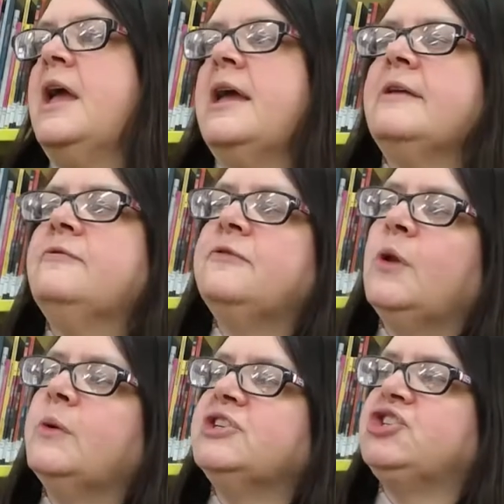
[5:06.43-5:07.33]
In
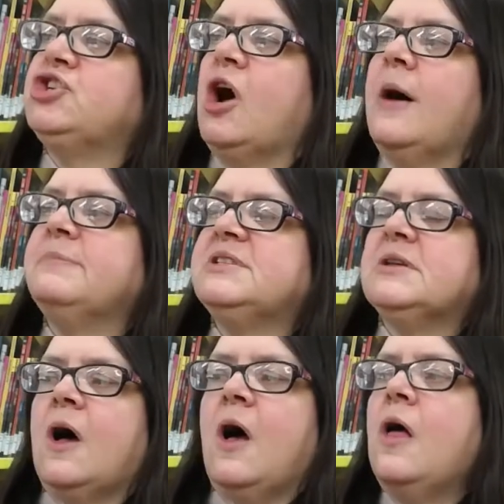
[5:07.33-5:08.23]
florist shops,
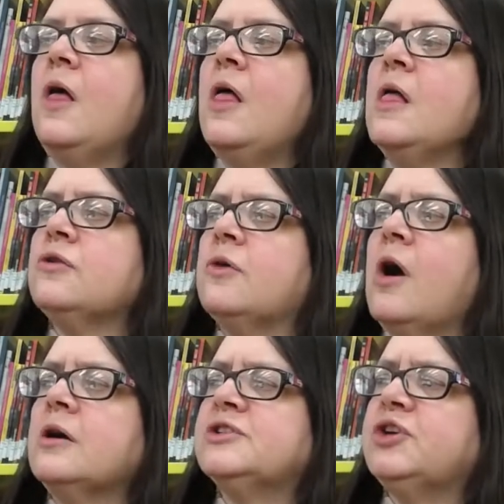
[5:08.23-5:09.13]
all
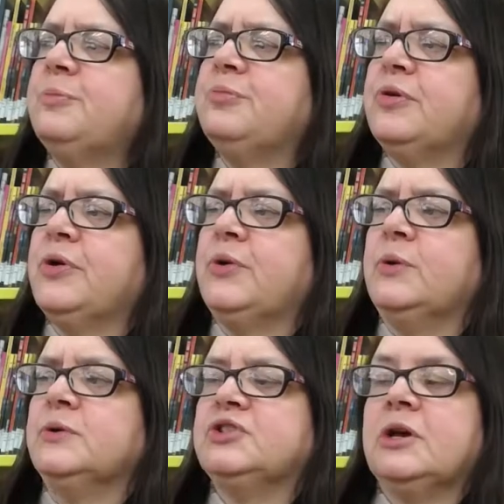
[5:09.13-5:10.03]
crocks are
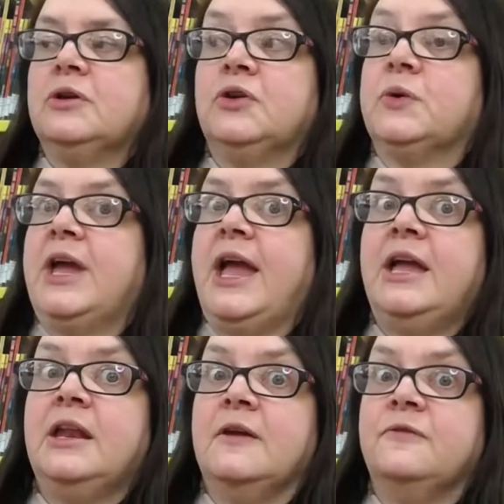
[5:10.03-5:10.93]
pros,
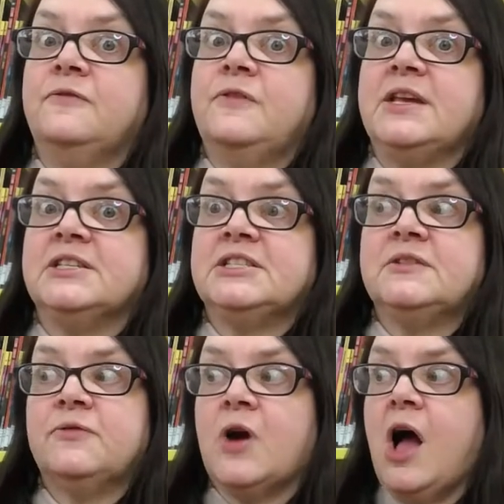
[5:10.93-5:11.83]
creating feasts
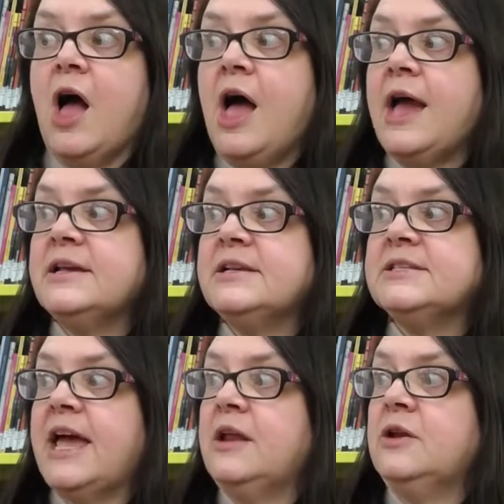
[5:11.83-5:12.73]
for
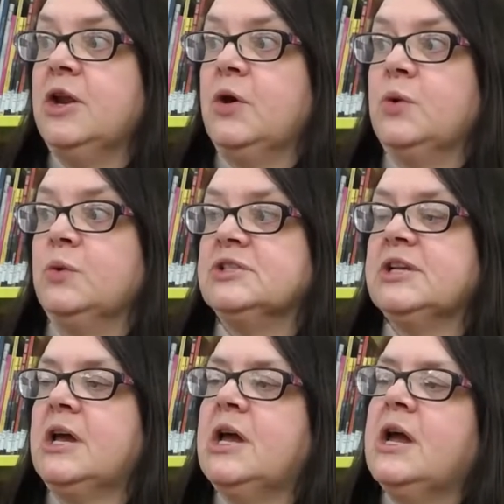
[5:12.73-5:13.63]
eyes and nose.
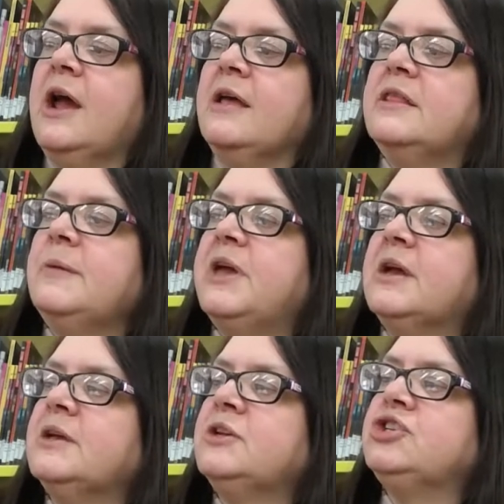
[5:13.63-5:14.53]
They
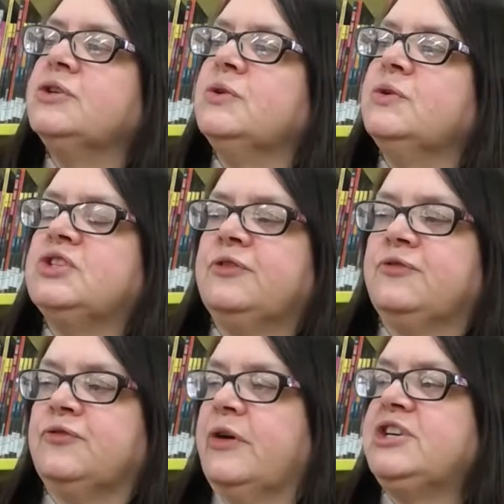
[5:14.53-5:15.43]
pick and choose the
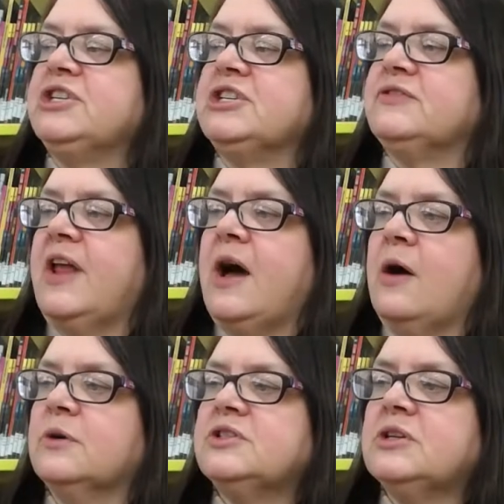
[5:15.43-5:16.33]
freshest
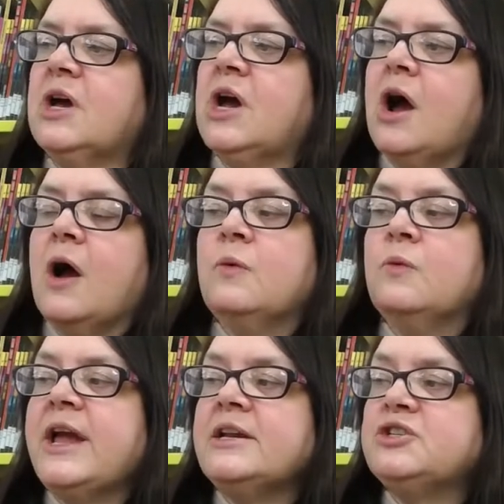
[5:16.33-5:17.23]
flowers,
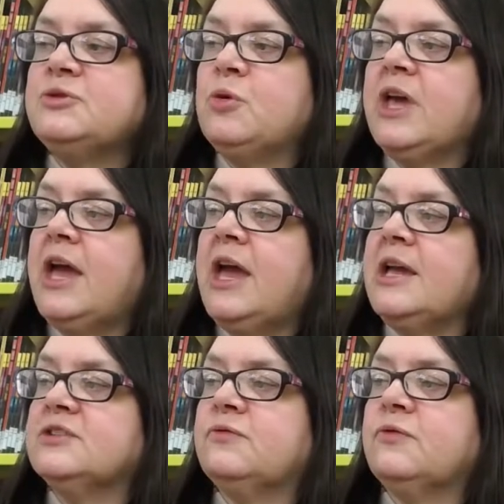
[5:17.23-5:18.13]
arrange
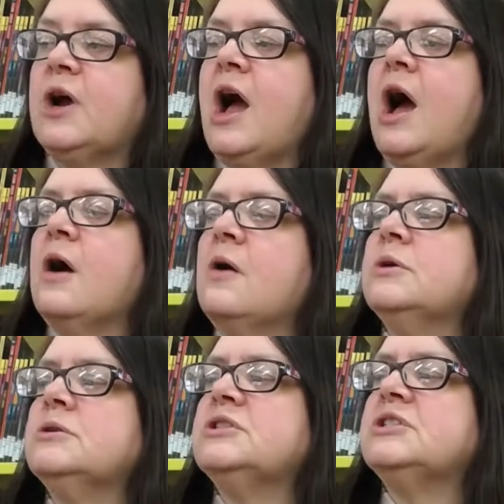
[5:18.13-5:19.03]
bouquets for
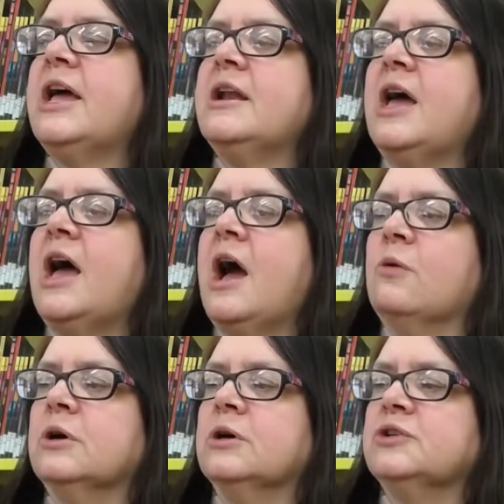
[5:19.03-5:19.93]
hours and
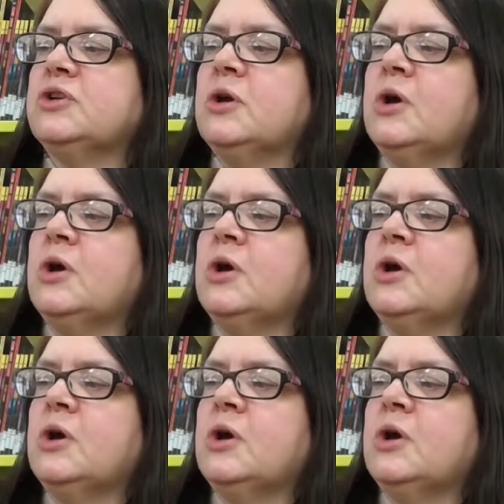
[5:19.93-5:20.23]
hours.